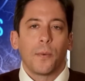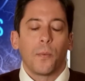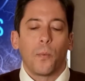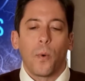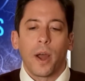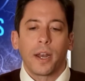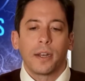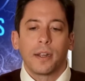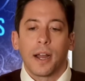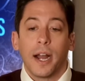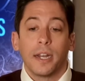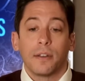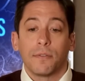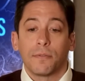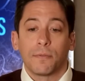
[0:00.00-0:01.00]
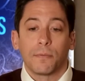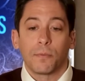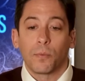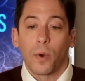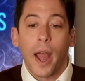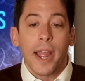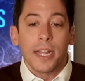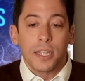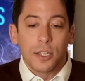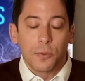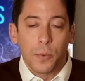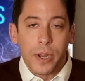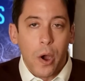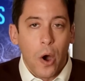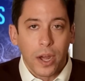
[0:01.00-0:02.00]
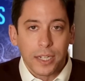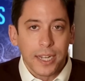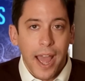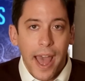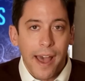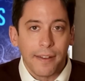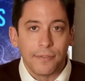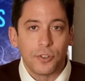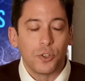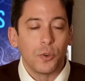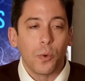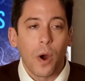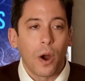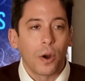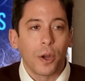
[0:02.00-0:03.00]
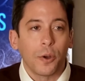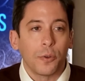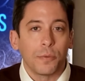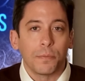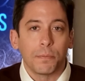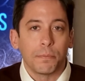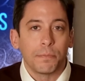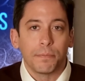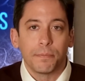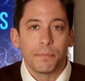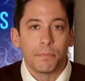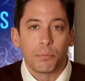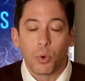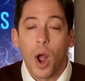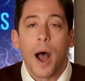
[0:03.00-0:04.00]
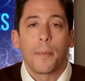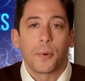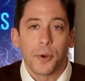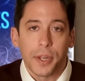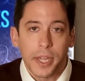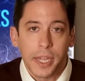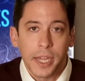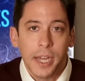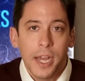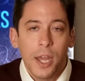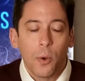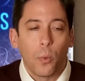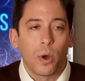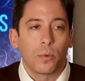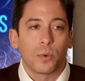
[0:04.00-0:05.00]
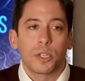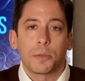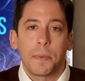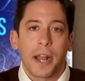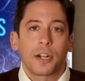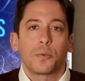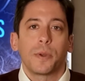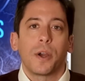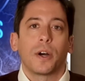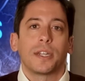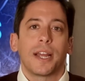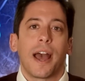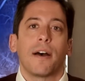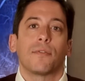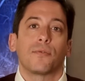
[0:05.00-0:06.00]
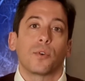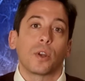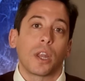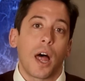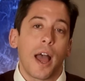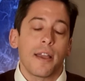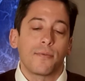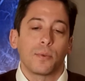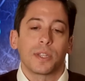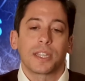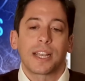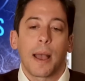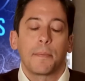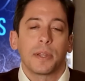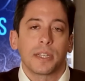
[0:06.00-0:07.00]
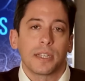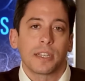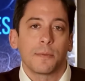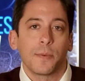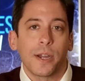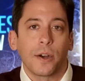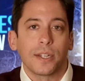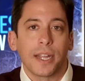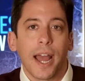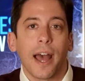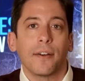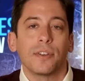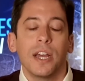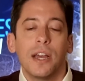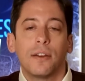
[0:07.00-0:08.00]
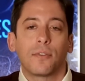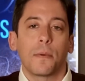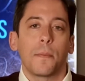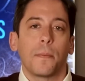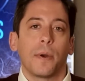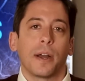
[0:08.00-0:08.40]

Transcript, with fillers: what kind of rights we ought to have to our own property, what respect we ought to have for life, what skepticism we ought to have from